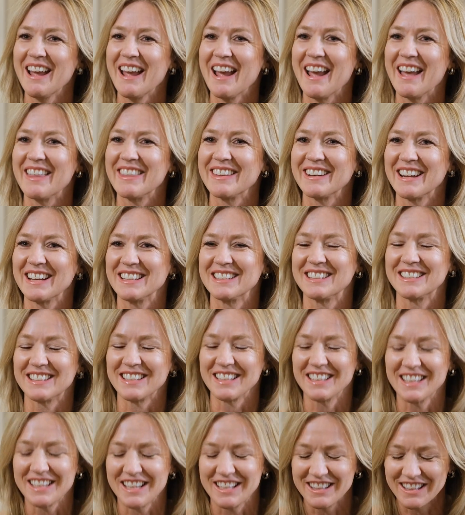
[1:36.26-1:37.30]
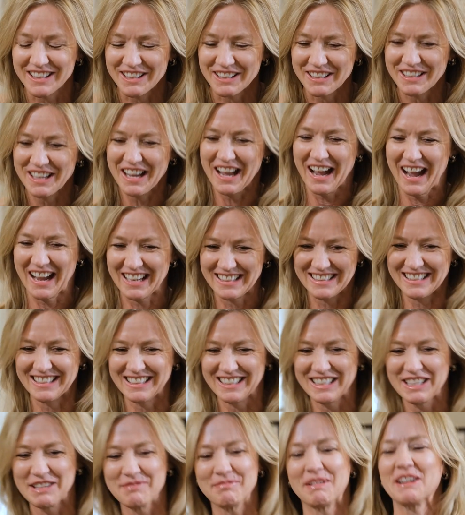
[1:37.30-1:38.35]
and then I'd sit
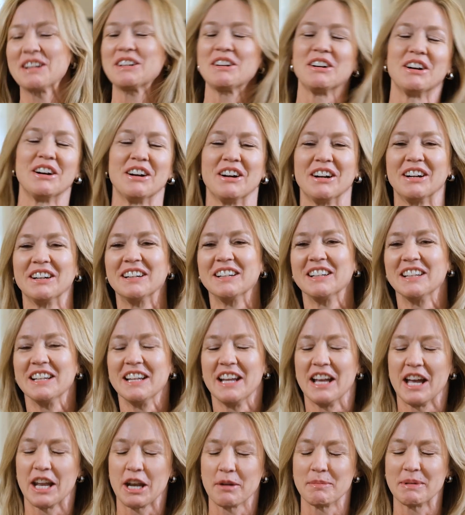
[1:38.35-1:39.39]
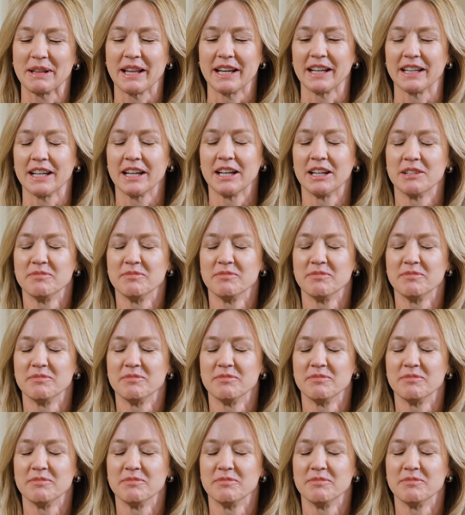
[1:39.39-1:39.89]
in my car, and I'd be like,